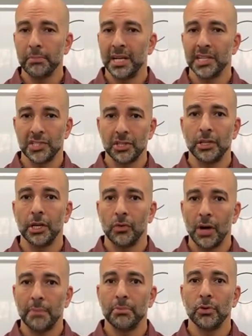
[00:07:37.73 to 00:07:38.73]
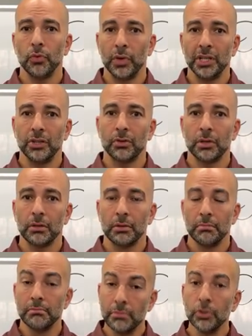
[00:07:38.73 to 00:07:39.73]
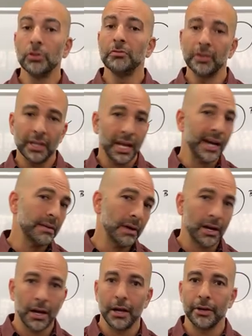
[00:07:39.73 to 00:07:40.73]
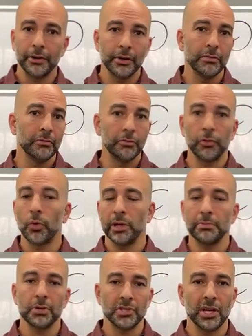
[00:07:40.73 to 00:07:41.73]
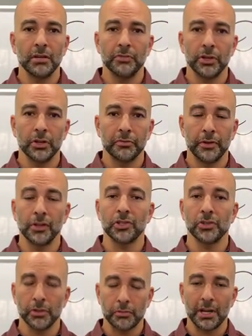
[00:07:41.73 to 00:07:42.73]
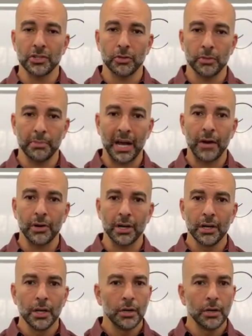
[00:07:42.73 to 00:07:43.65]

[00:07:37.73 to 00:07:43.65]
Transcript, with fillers: minutes to go up when you're moving at about 140% of your functional threshold power,